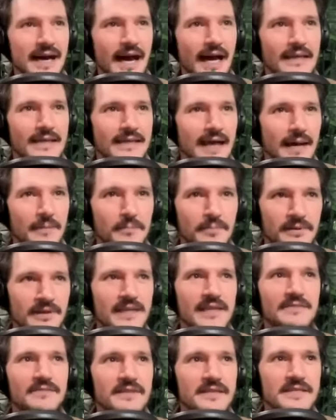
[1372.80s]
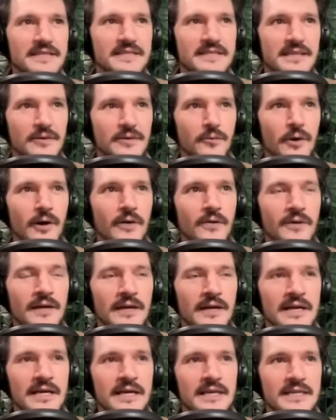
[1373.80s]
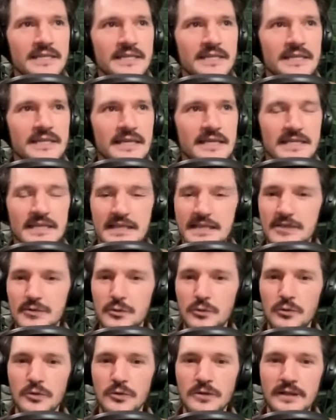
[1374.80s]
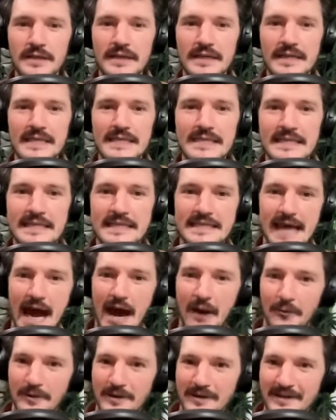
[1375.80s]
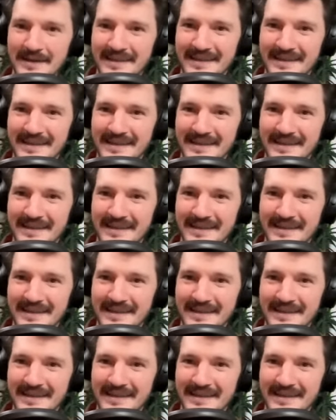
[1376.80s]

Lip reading: I believe this is the quote, "Skizizul is out."